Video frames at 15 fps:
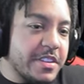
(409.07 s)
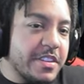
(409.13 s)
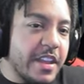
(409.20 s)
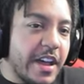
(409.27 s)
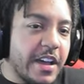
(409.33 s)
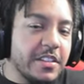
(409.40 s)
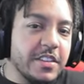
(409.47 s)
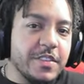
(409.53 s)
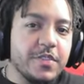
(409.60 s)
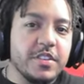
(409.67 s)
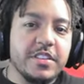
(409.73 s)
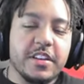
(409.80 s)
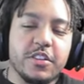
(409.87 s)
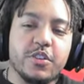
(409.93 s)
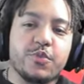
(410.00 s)
not leaving
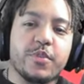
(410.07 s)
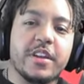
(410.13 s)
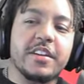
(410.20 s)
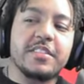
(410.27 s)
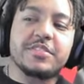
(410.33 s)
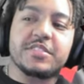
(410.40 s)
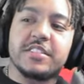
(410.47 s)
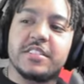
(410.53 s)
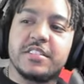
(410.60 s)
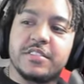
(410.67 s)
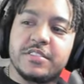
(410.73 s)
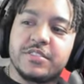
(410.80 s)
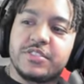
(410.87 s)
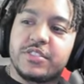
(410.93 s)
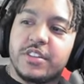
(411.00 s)
Yellow Reigns
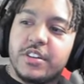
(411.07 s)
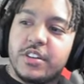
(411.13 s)
is